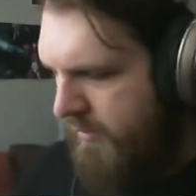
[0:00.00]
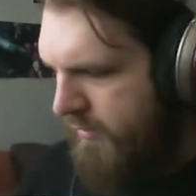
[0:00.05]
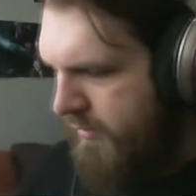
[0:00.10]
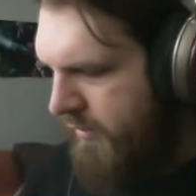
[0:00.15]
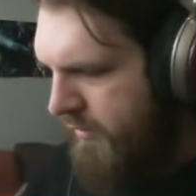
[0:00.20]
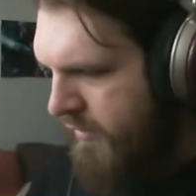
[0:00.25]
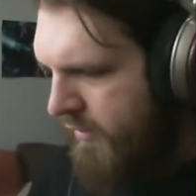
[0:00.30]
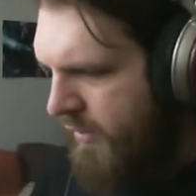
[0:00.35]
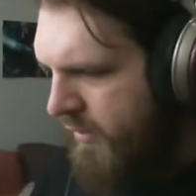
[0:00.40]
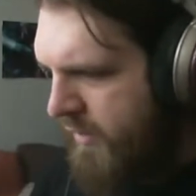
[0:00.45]

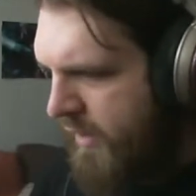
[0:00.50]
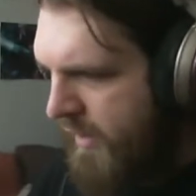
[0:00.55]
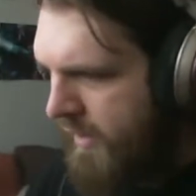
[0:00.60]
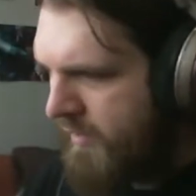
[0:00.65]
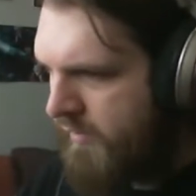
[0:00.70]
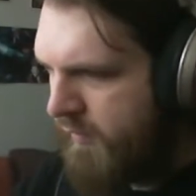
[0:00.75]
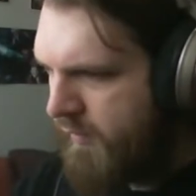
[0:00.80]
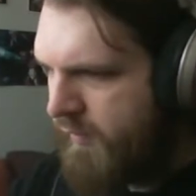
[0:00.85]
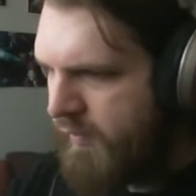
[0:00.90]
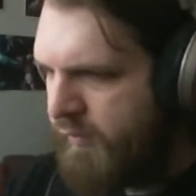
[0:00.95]
There's all
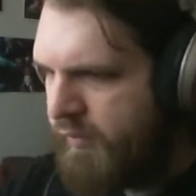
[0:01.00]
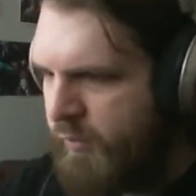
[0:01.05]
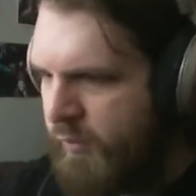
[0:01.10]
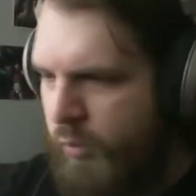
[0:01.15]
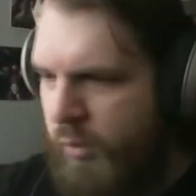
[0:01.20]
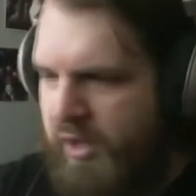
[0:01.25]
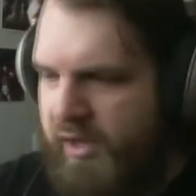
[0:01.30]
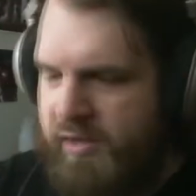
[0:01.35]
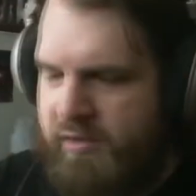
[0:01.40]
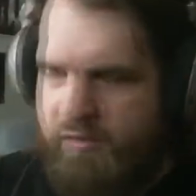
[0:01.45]
kinds of different
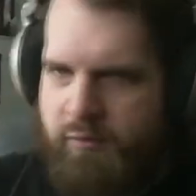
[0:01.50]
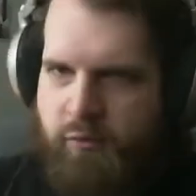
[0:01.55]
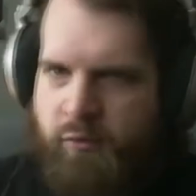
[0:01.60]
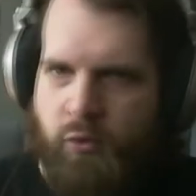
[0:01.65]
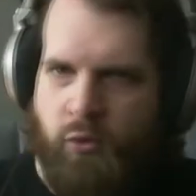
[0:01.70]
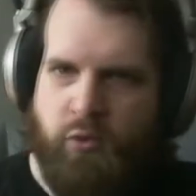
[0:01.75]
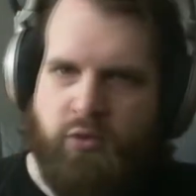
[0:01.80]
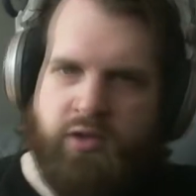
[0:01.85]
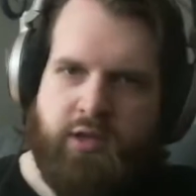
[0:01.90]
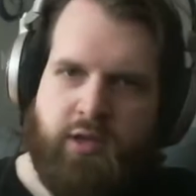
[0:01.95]
ways of
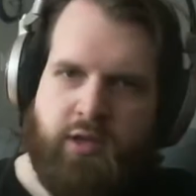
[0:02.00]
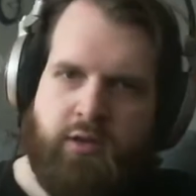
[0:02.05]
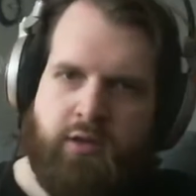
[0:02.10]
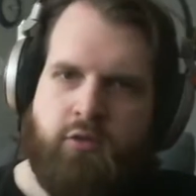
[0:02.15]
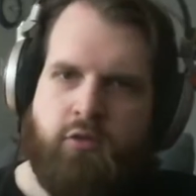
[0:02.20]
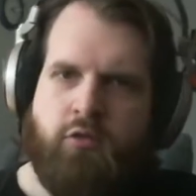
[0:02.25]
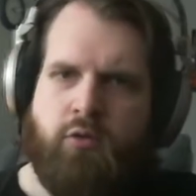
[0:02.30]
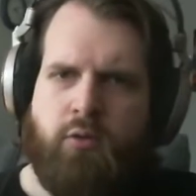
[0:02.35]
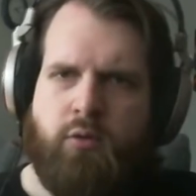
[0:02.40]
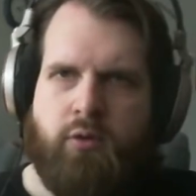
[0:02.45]
holding a
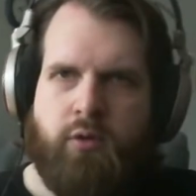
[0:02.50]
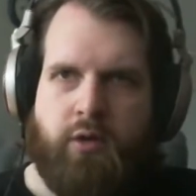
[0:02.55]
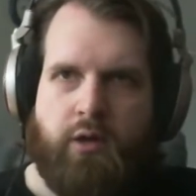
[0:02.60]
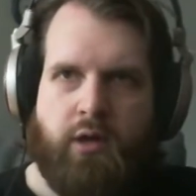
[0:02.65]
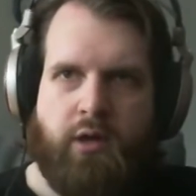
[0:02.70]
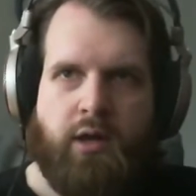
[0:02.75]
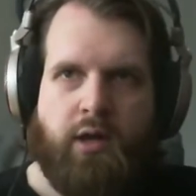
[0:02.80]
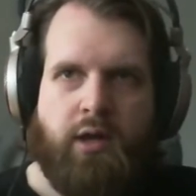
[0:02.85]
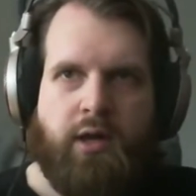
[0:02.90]
controller,